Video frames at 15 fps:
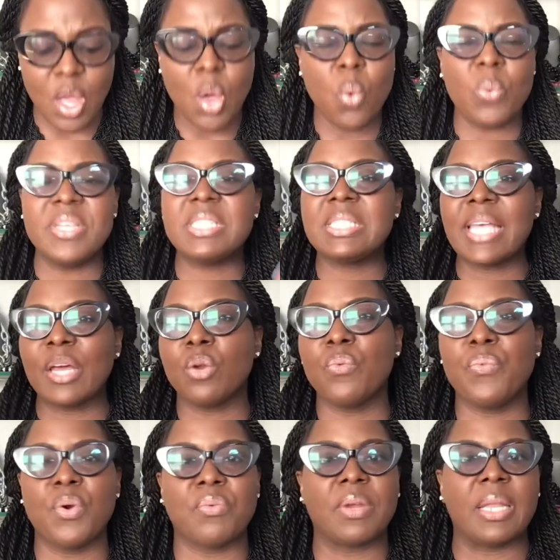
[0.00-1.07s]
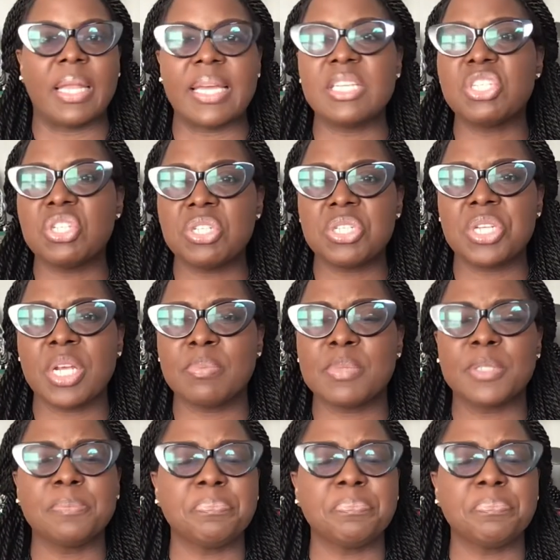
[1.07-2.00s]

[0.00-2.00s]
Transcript: We settled for relationships.